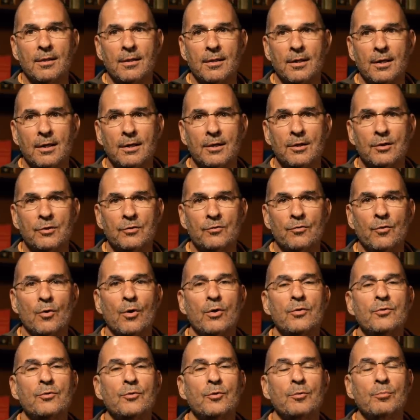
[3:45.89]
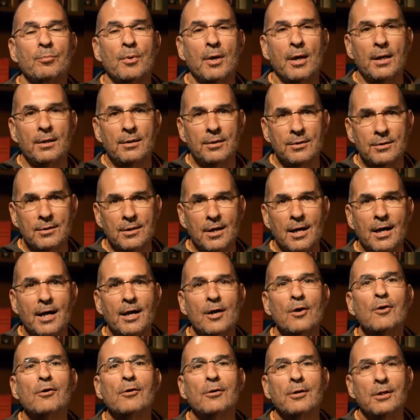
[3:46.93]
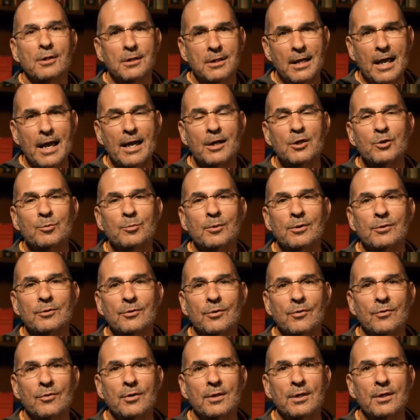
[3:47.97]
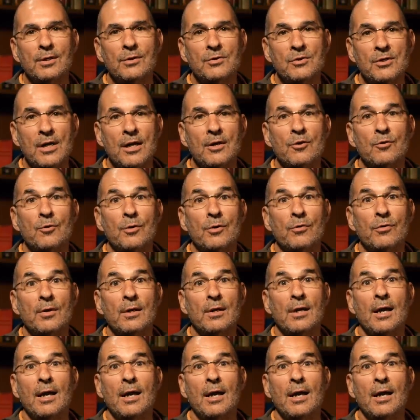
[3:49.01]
that is fostered by desire and attachment to things, ending